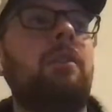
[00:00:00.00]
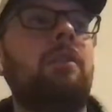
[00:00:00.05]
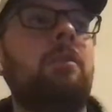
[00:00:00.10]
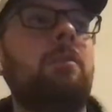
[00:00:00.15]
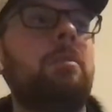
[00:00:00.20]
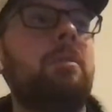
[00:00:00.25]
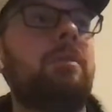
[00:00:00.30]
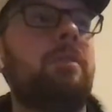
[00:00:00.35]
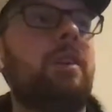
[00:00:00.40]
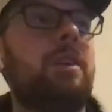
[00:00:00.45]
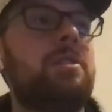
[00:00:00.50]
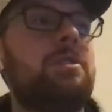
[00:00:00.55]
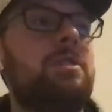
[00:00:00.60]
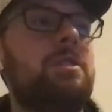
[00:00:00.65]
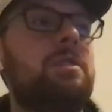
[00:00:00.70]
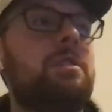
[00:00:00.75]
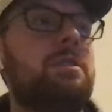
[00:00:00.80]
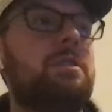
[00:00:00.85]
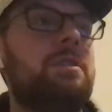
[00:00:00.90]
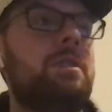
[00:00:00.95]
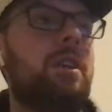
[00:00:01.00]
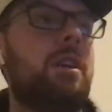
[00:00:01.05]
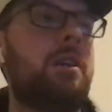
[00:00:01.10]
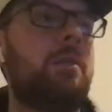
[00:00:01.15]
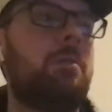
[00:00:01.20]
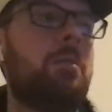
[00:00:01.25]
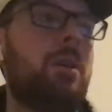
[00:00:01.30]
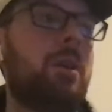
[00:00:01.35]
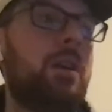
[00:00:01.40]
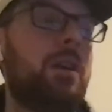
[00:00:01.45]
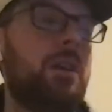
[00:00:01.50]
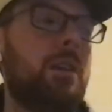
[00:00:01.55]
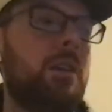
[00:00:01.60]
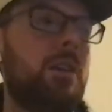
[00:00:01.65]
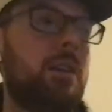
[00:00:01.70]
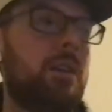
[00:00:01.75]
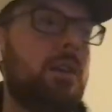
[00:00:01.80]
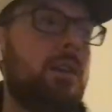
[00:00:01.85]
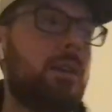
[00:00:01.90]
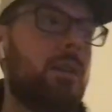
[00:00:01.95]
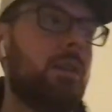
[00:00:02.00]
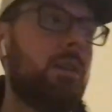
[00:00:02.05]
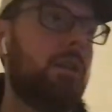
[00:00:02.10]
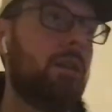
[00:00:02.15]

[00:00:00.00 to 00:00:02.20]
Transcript: pick a different profession. Sorry, bruh.